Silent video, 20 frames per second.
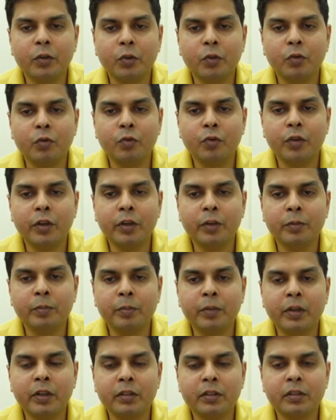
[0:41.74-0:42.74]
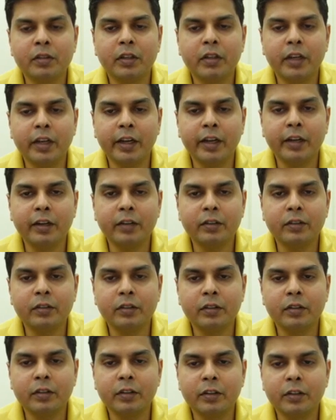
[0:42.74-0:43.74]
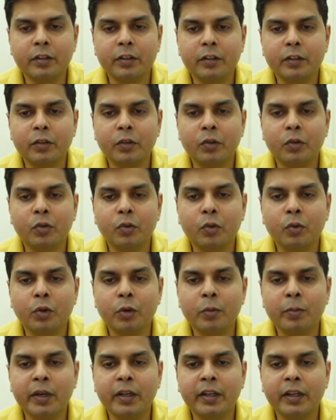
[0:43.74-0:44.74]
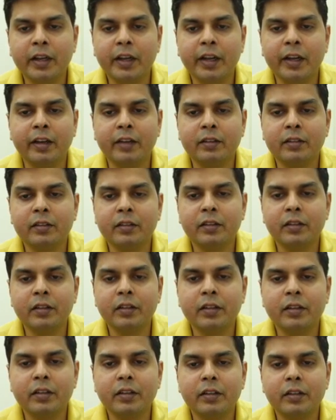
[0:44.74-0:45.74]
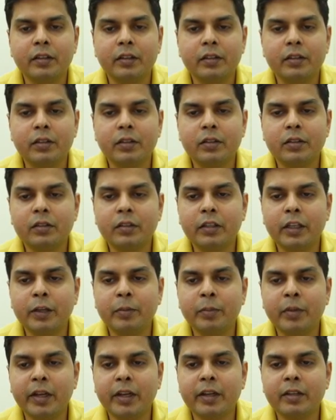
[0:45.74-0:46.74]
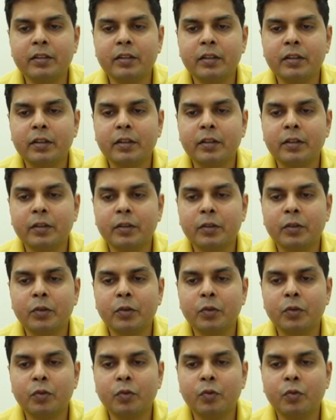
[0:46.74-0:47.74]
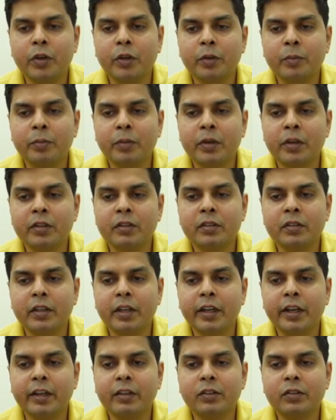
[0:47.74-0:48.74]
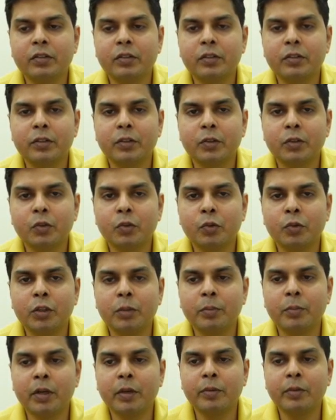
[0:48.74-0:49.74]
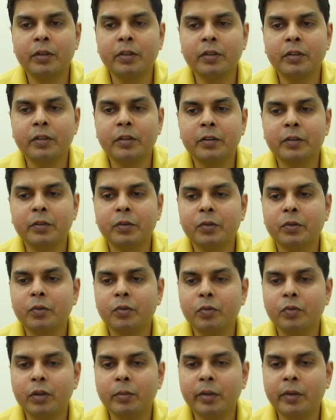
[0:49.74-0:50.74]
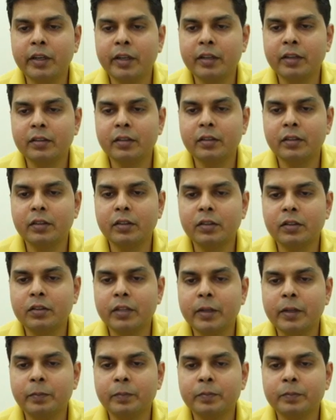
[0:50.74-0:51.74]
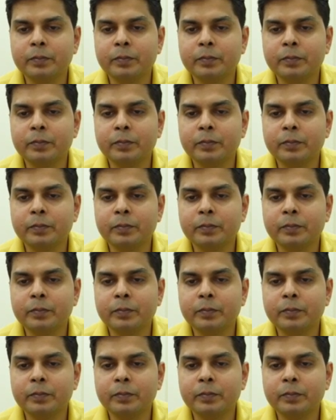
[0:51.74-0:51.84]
1 plus x whole by x, this is same as 1 plus x to the power 1 by x. This is same